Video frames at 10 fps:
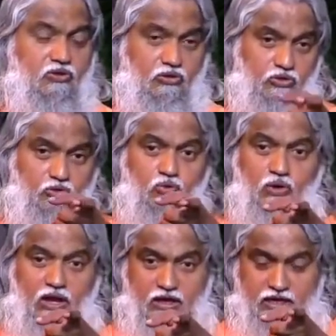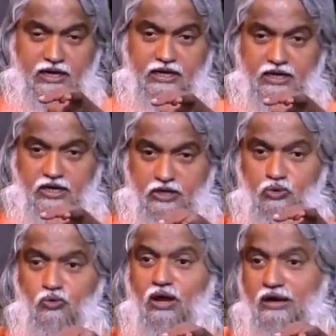You are
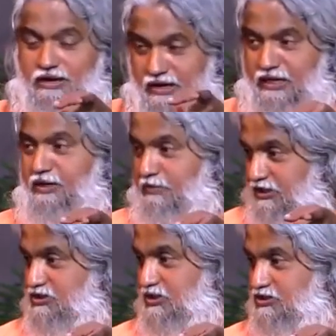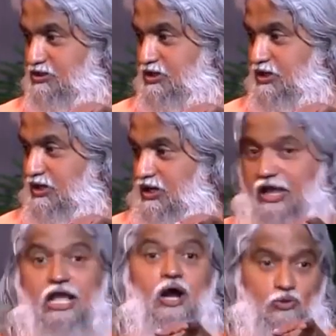running my church
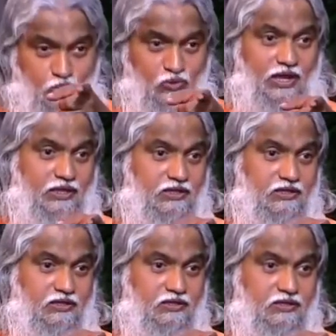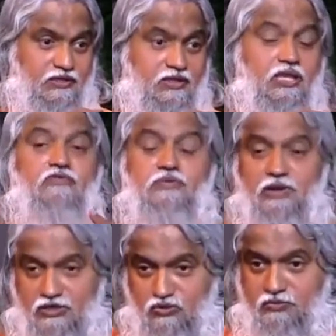like how you like. Give it
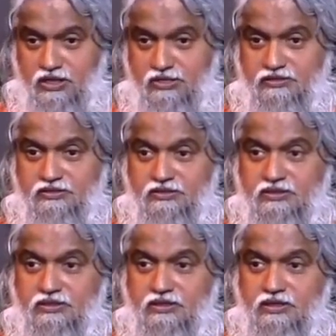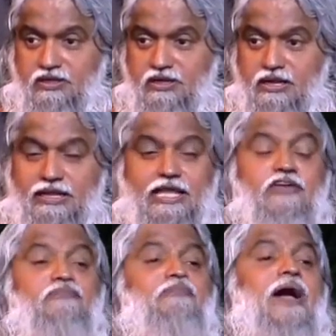back to me.
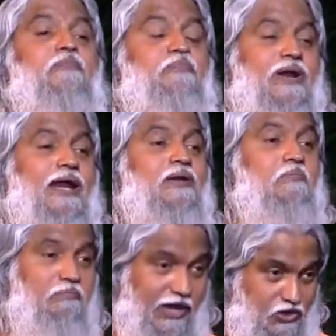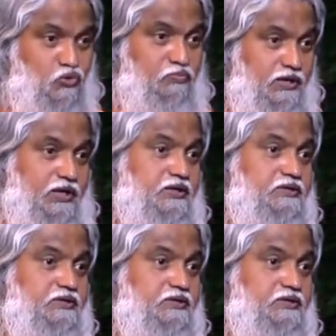Give my bride back to me.